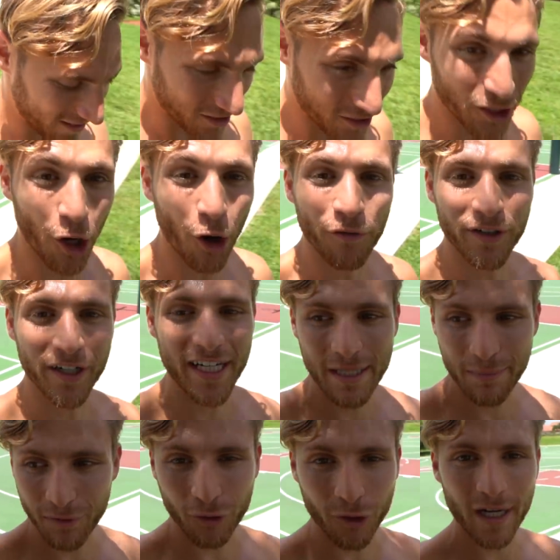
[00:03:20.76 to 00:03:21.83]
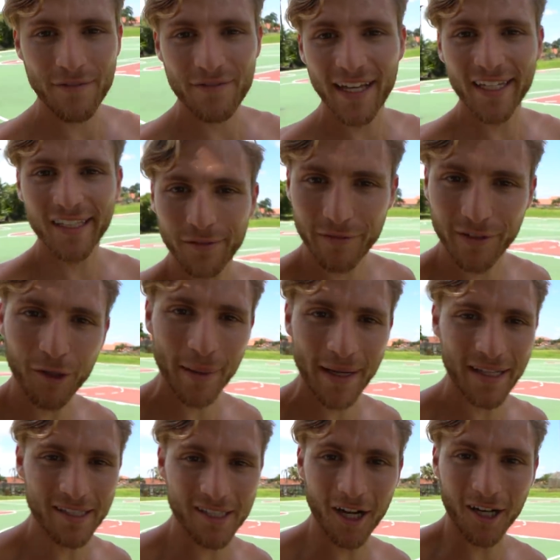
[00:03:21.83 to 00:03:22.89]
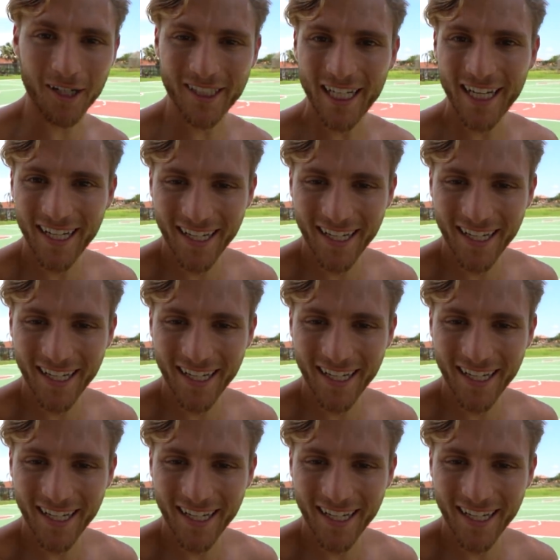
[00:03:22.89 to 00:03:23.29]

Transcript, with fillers: it's gonna overheat before I even get to film any dunks.